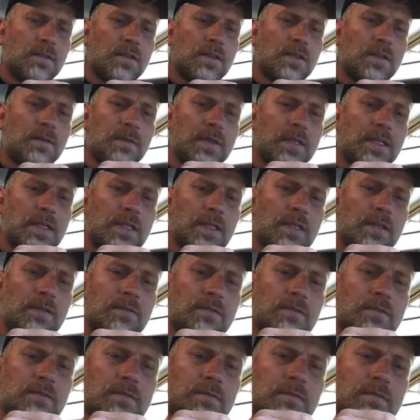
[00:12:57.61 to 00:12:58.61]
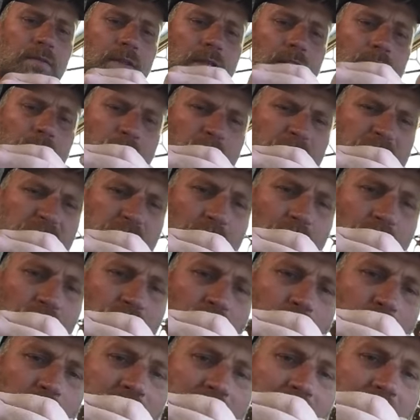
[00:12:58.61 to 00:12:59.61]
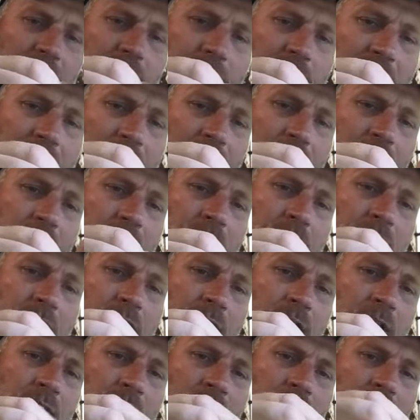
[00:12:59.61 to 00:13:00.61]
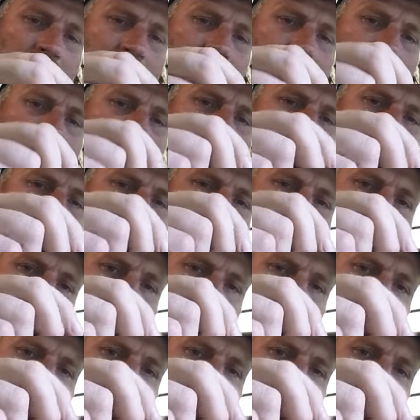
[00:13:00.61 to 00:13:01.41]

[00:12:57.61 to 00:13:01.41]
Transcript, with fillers: There we go. I always sort of squeeze it round because it's still nice